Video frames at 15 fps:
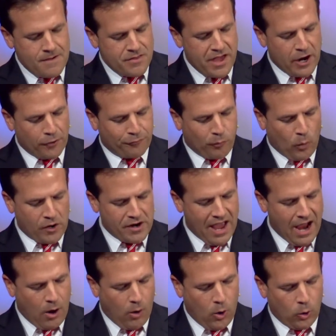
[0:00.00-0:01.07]
Therefore,
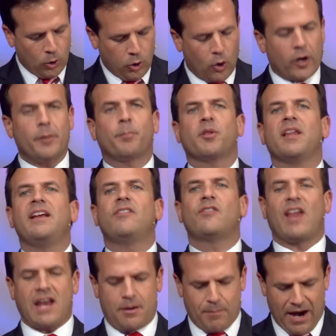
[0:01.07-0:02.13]
now, O Lord, please
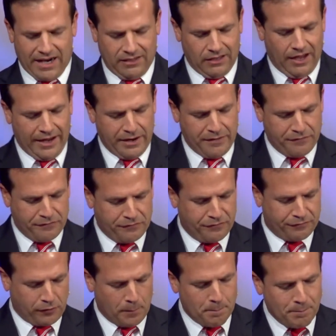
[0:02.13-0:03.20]
take my life
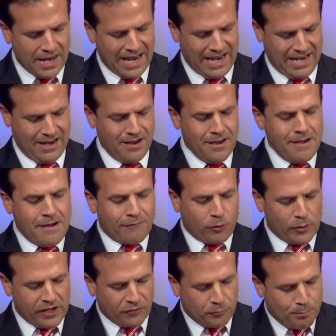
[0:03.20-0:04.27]
from me,
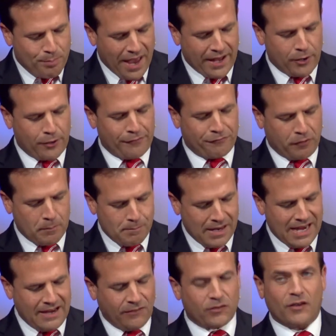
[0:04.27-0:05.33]
for it is better for
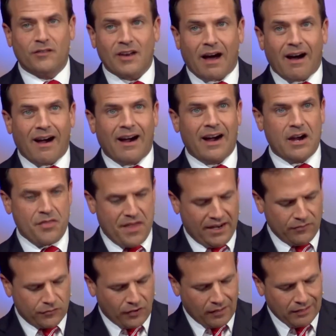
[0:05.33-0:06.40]
me to die
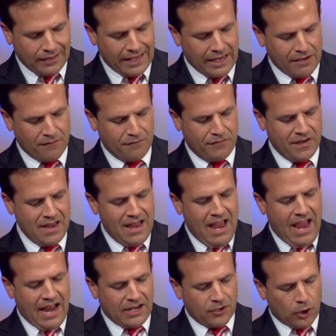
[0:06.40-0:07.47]
than to live.
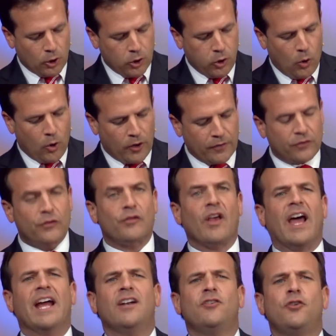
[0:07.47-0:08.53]
And the Lord
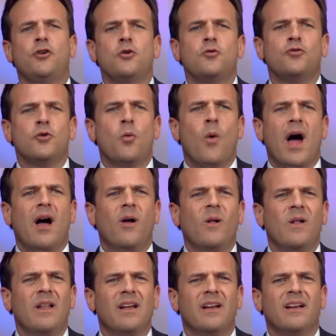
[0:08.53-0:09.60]
said, Do you do
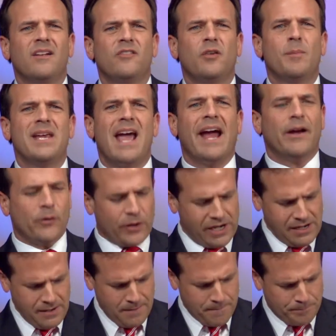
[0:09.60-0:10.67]
well to be angry?